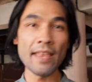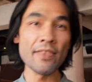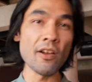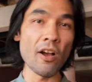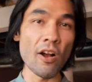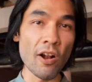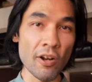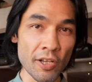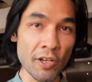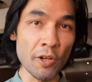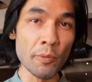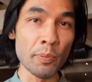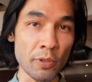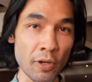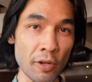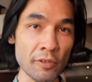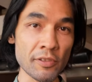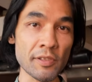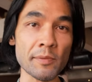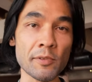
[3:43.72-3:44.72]
and the Audio
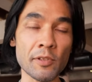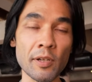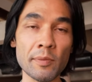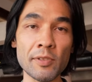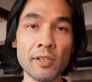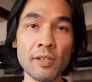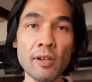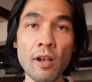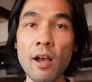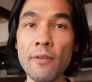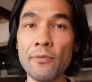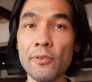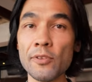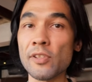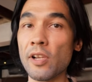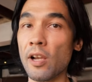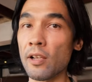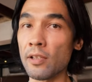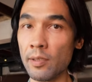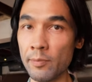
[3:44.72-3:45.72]
Pro subscription
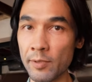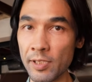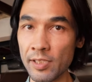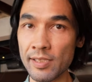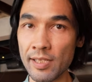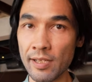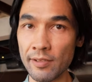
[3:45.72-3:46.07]
offers unlimited